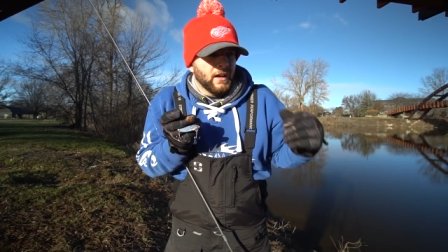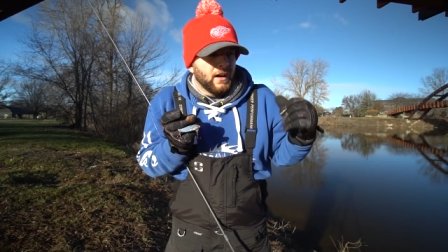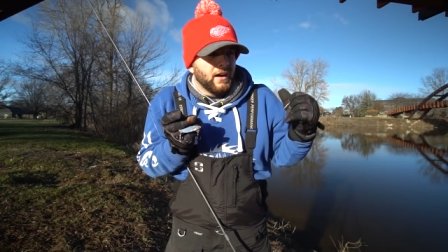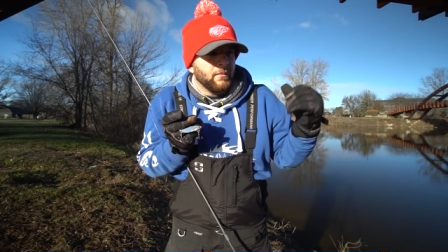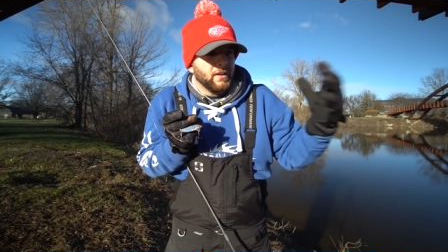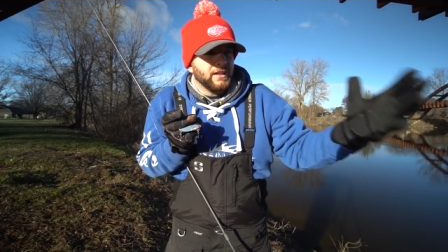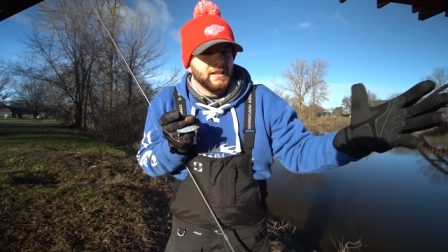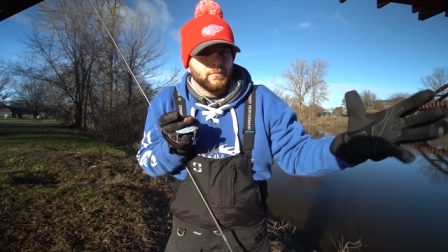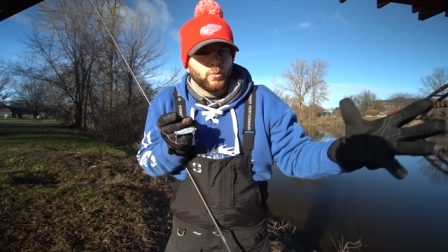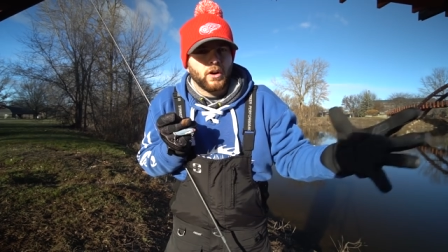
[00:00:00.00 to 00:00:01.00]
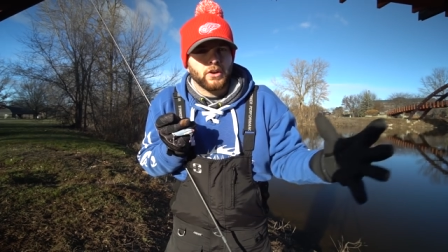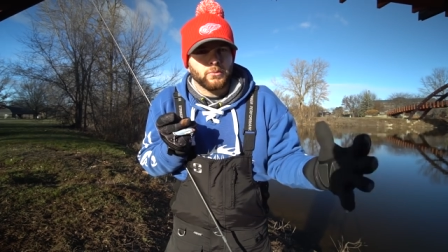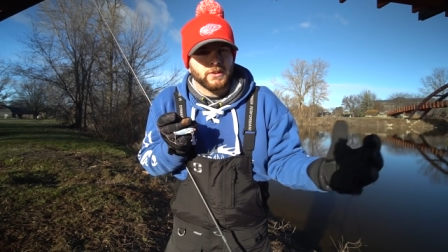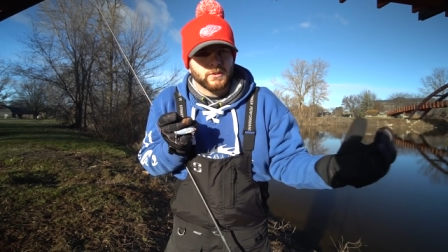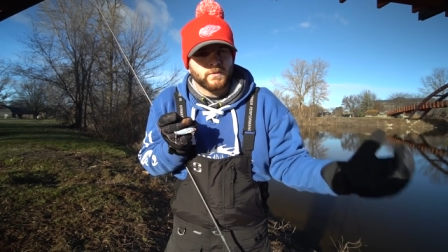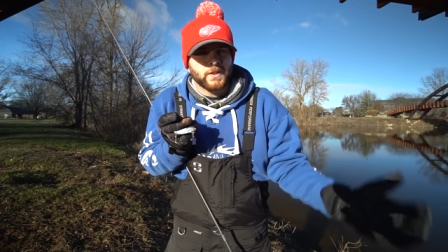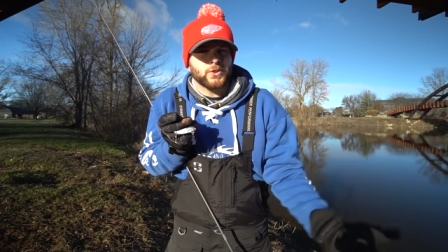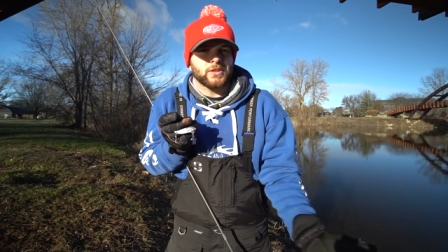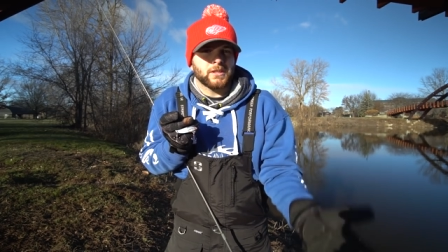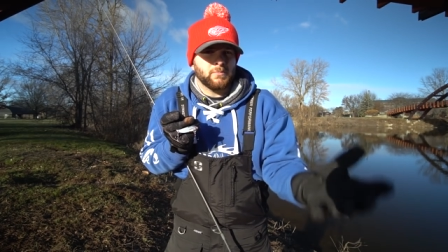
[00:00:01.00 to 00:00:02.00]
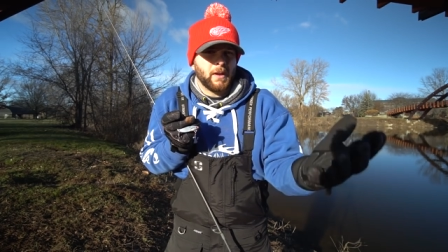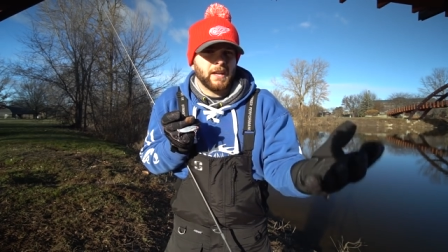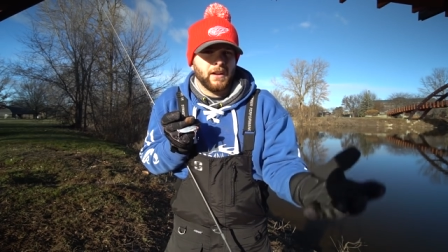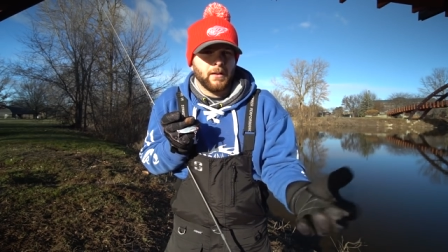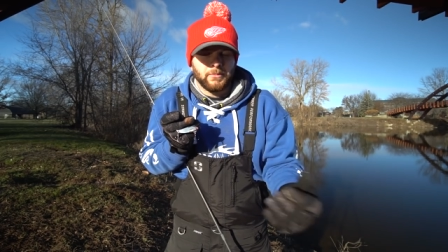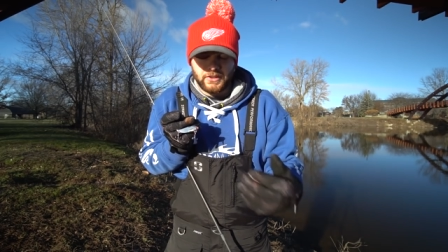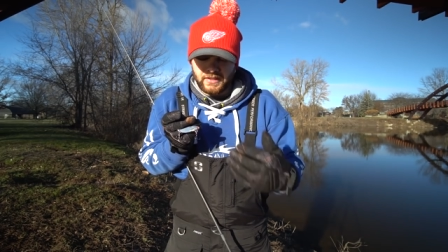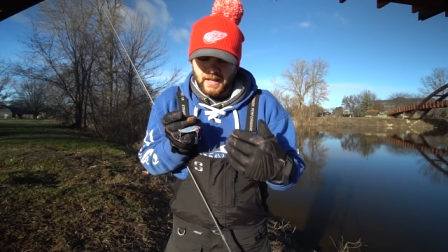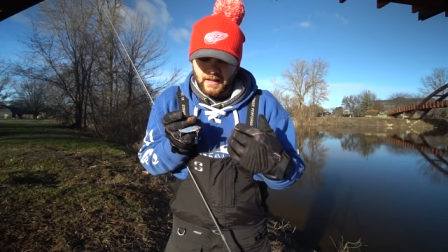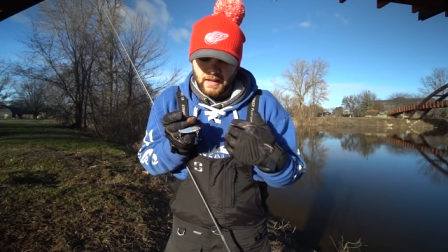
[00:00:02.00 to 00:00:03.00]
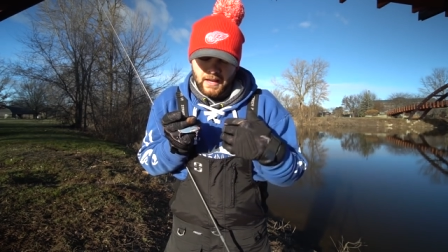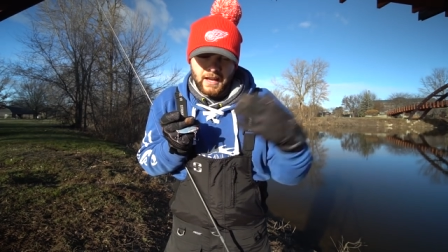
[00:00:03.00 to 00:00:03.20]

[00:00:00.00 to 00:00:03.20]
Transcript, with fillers: Um, in deep water, when those fish are suspended up, they'll take